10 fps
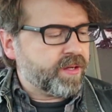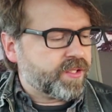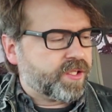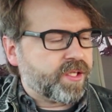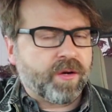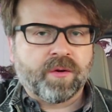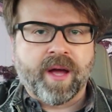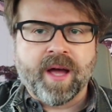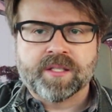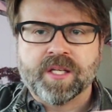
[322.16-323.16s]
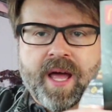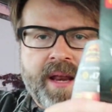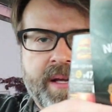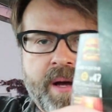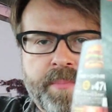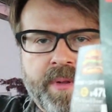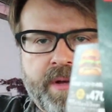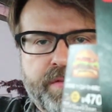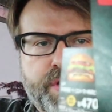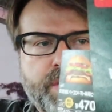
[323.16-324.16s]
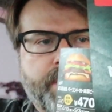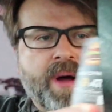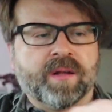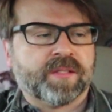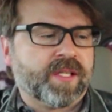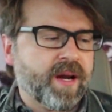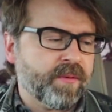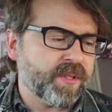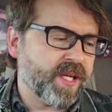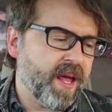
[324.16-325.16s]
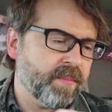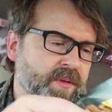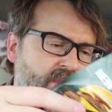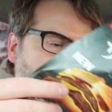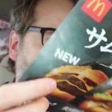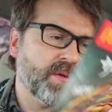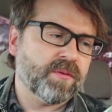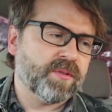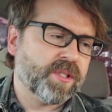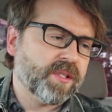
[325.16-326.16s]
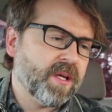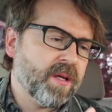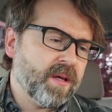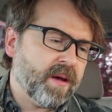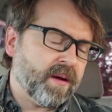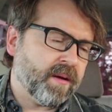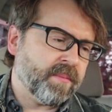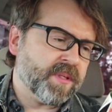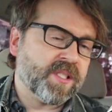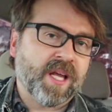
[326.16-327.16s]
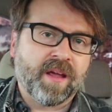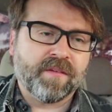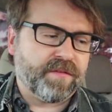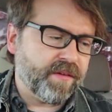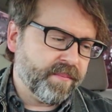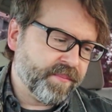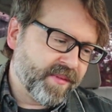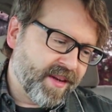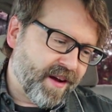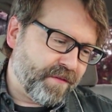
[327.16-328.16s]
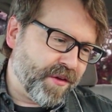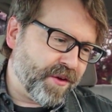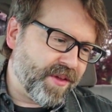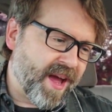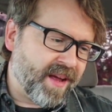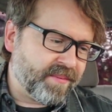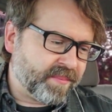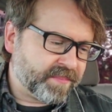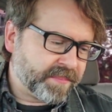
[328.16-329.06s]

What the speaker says: So I actually had a couple of coupons that I was able to use and save a few yen.